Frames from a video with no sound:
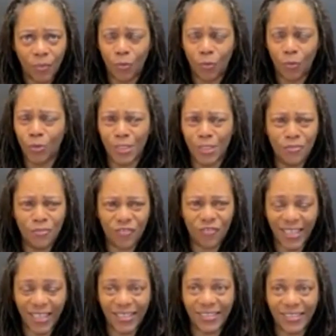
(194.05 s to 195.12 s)
really
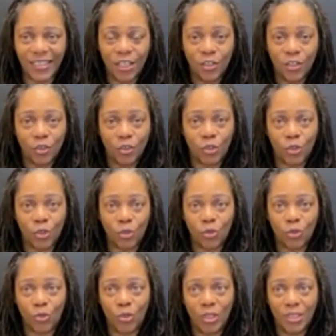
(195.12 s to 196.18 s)
fighting
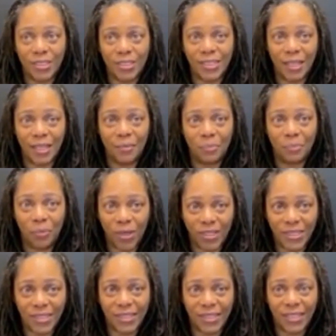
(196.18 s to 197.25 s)
to stay
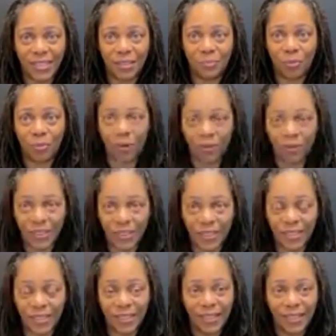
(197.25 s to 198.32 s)
present and prevalent